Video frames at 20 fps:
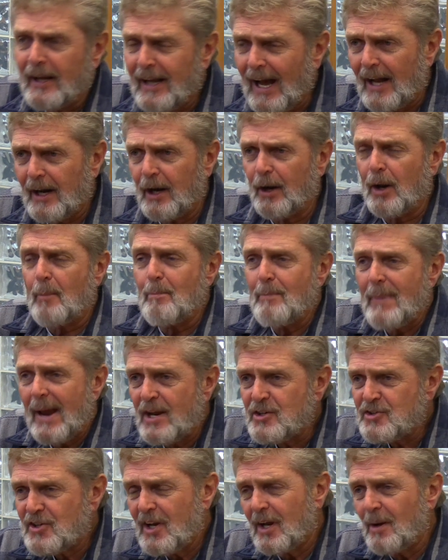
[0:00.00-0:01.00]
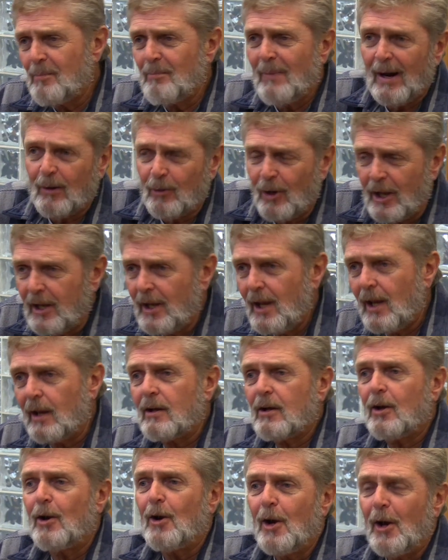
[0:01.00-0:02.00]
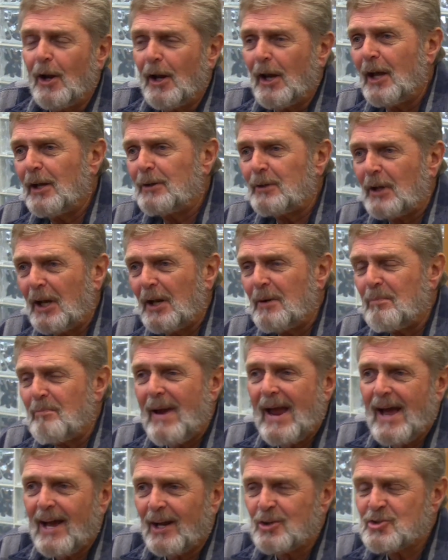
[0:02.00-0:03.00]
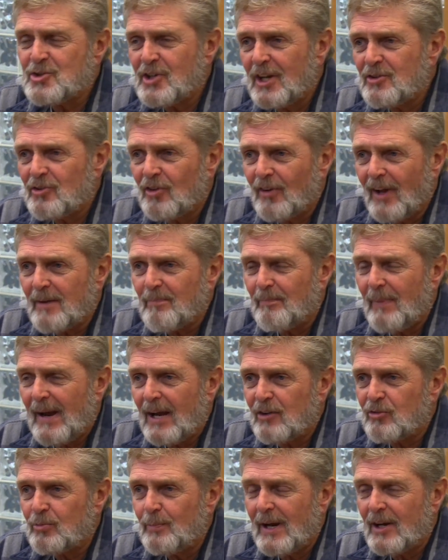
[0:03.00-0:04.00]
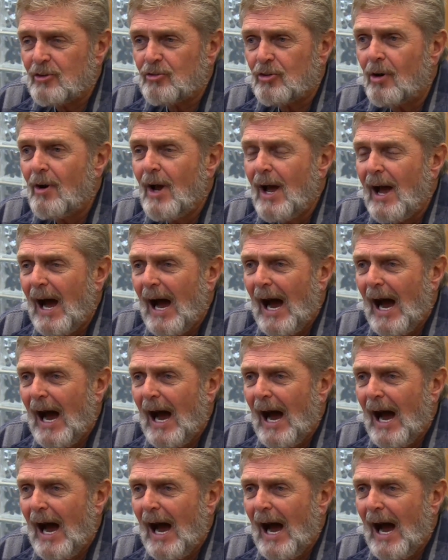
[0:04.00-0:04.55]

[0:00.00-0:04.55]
got an amazing amount of ink in magazines like Bassmaster.